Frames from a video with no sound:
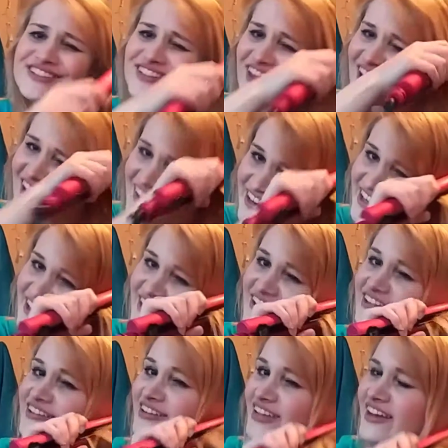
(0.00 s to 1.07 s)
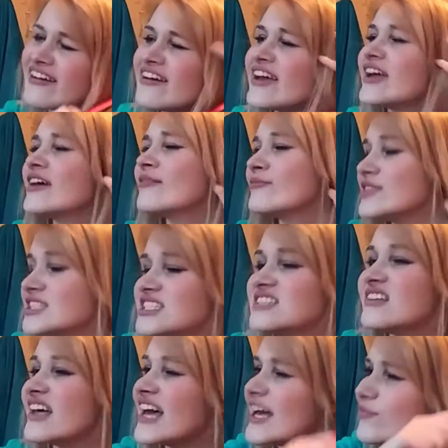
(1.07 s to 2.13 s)
just like any other day. I'm
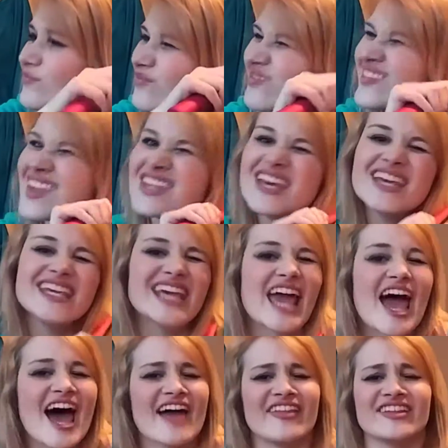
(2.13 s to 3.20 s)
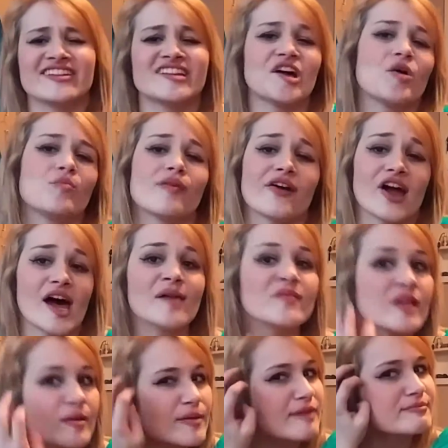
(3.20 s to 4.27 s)
just like, yeah, that's no problem.